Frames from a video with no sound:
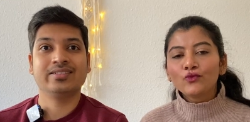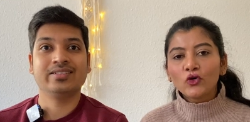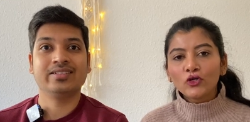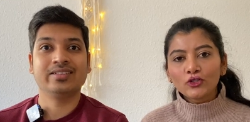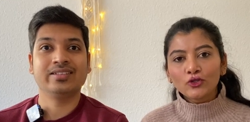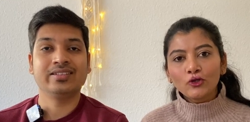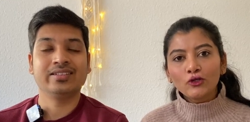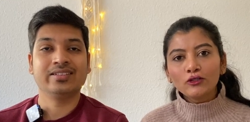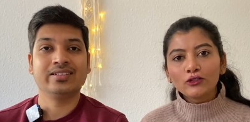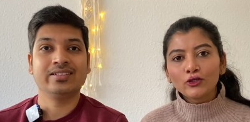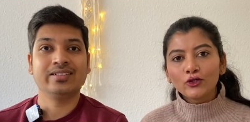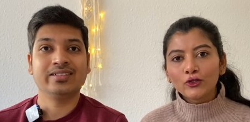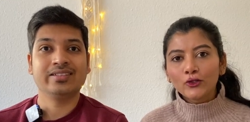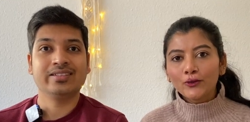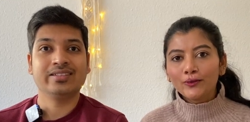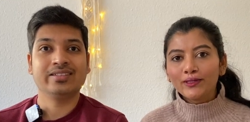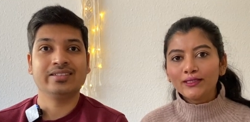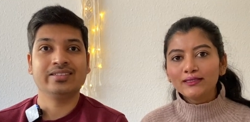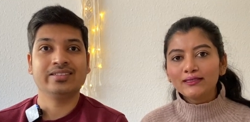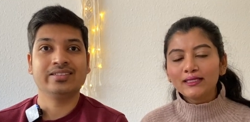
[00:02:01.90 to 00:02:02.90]
Speaker 1: what all
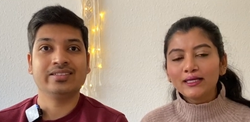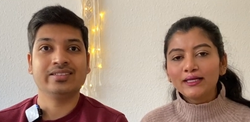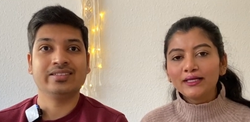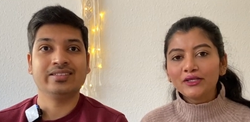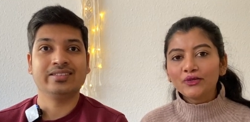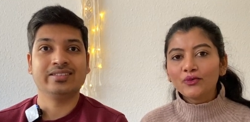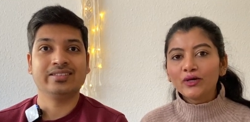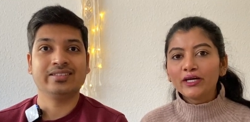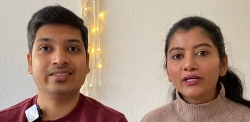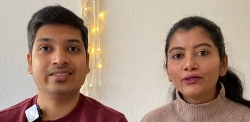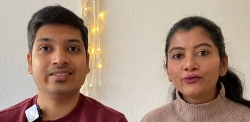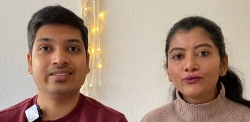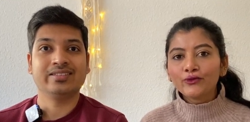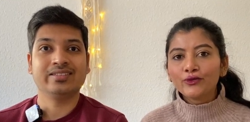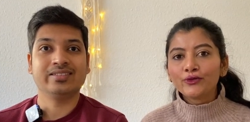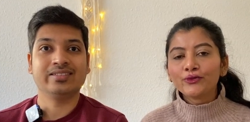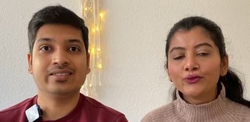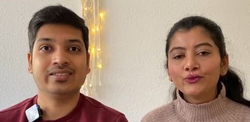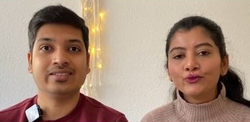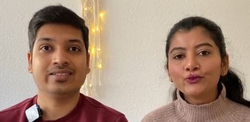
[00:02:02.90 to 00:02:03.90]
documents are required for
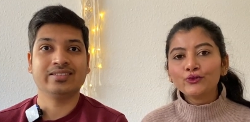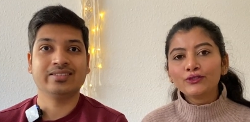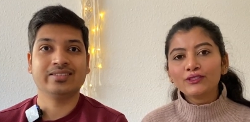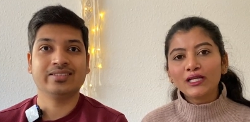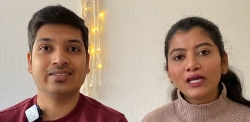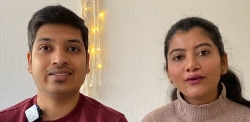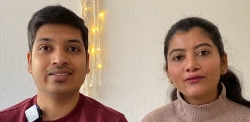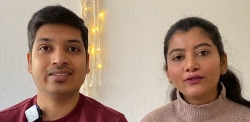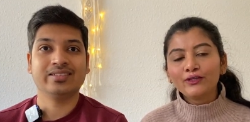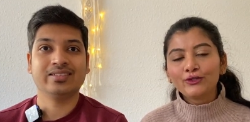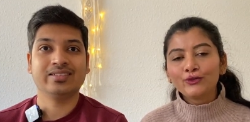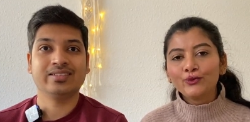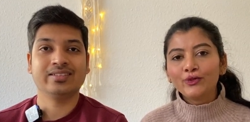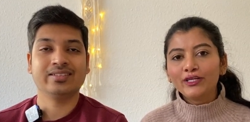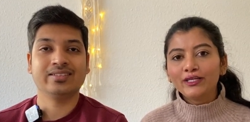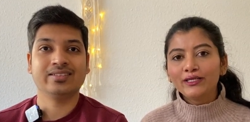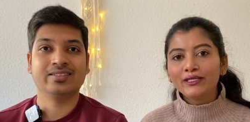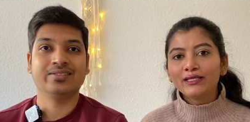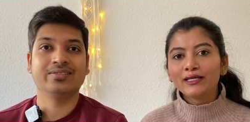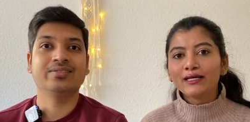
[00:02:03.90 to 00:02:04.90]
you to travel to
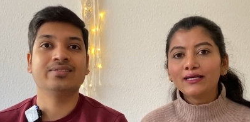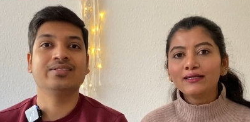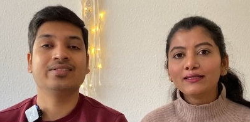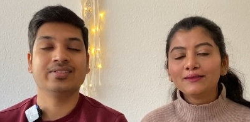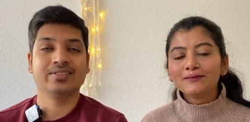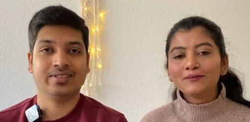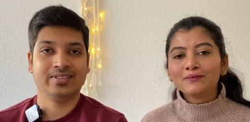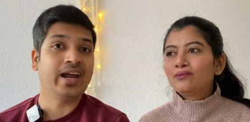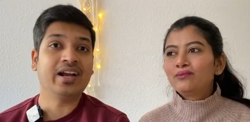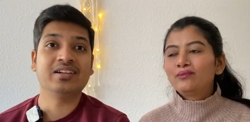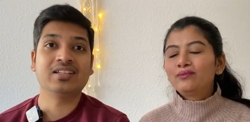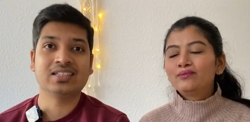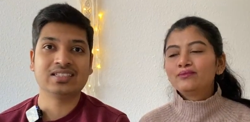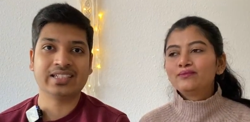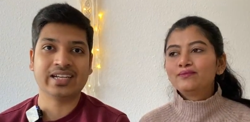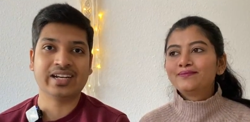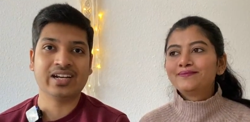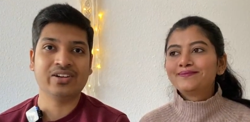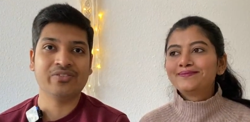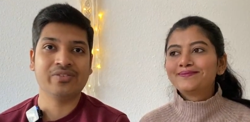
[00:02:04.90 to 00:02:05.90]
India.
Speaker 2: And the
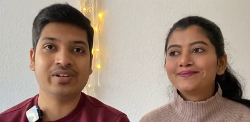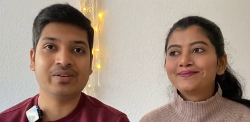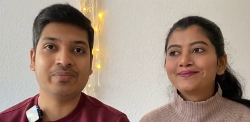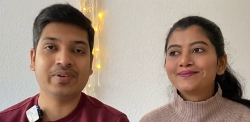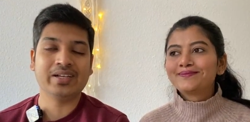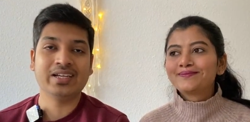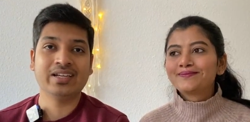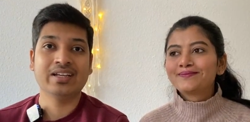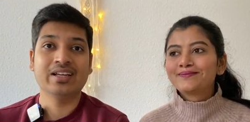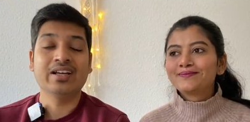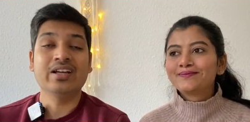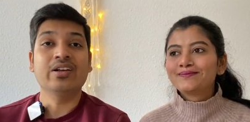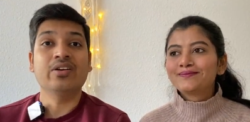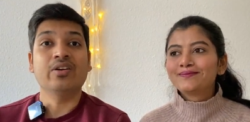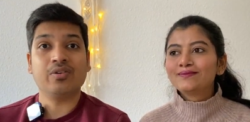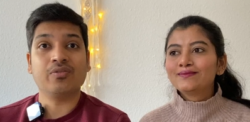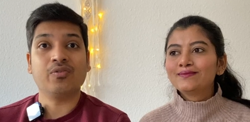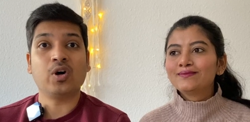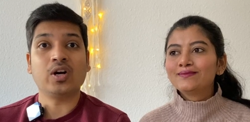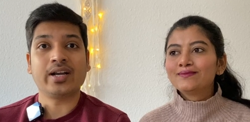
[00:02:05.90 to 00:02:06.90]
second will be
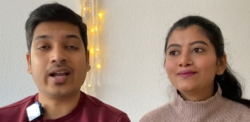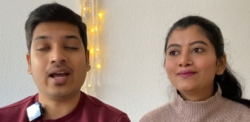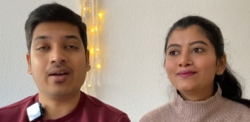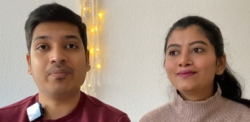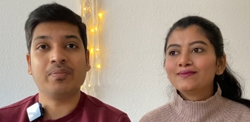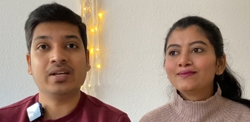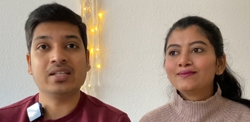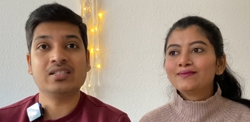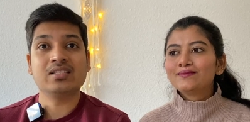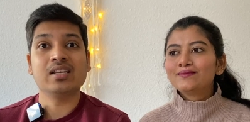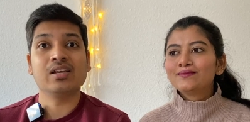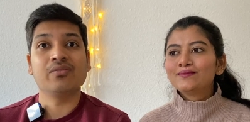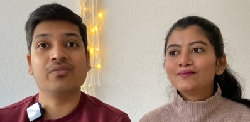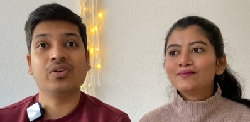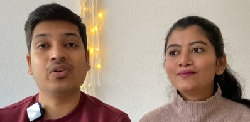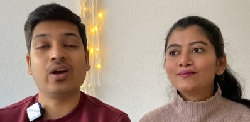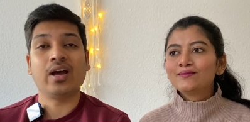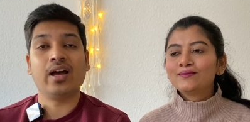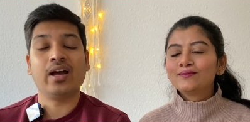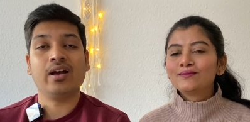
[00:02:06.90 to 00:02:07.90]
what happens if
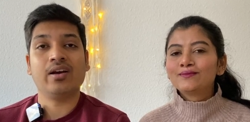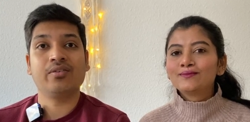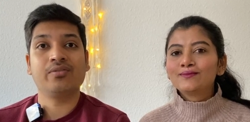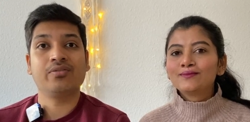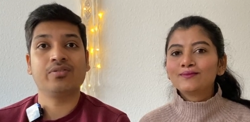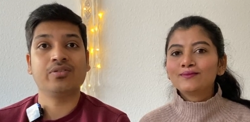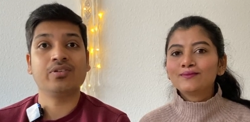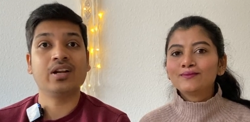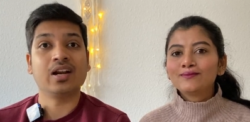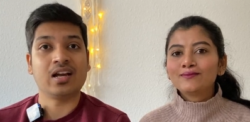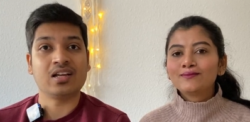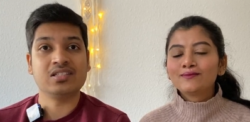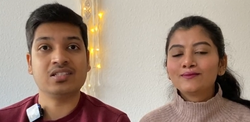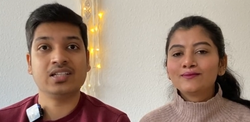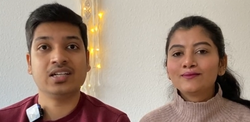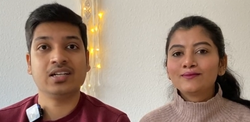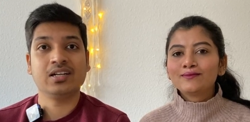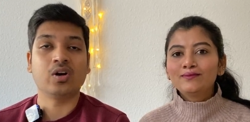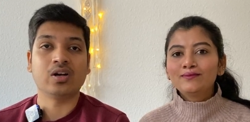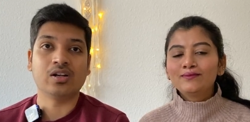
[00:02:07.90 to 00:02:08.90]
you have
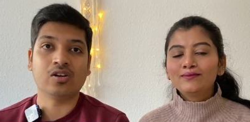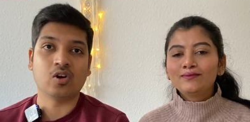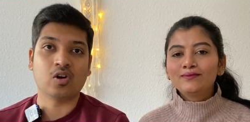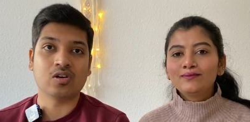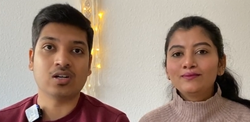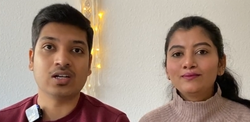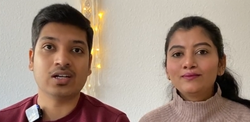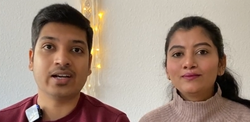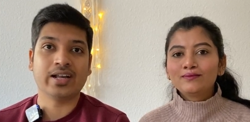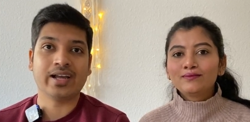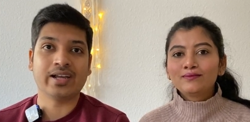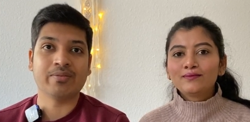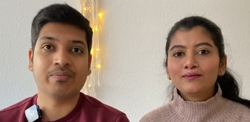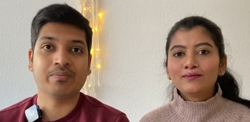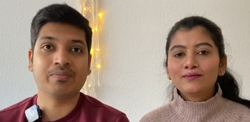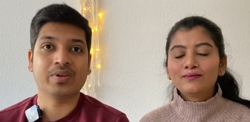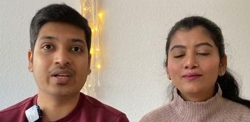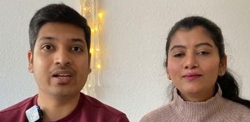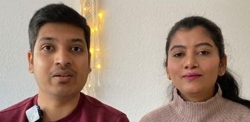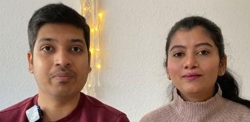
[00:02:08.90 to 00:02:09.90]
transit for a longer time
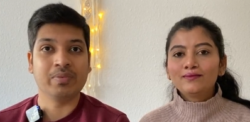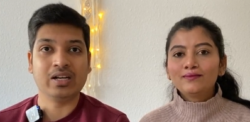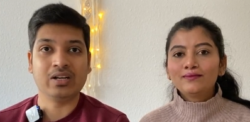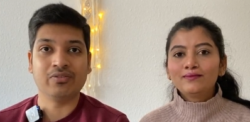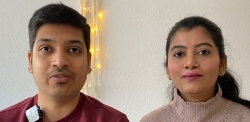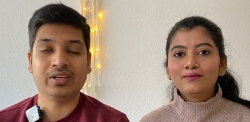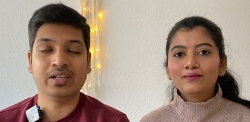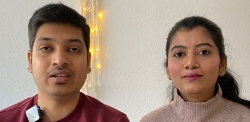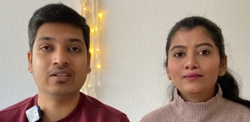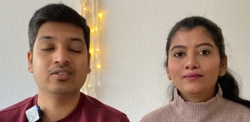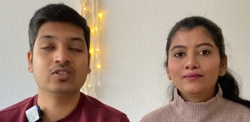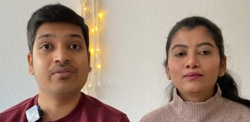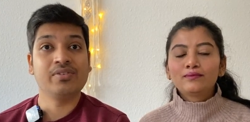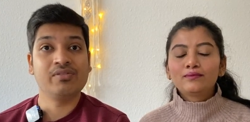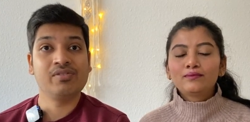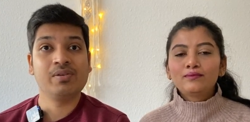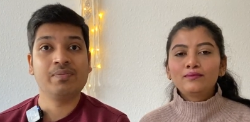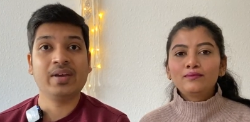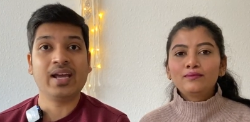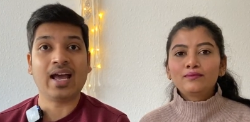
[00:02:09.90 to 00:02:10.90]
in between. We
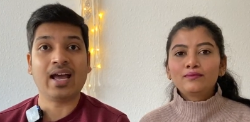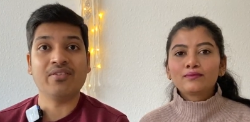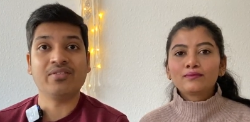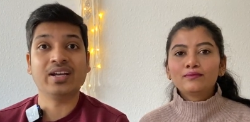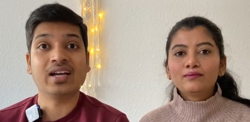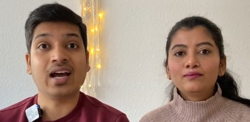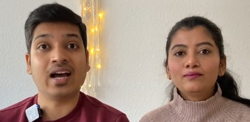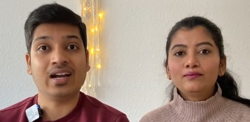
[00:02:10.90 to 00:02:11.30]
will be having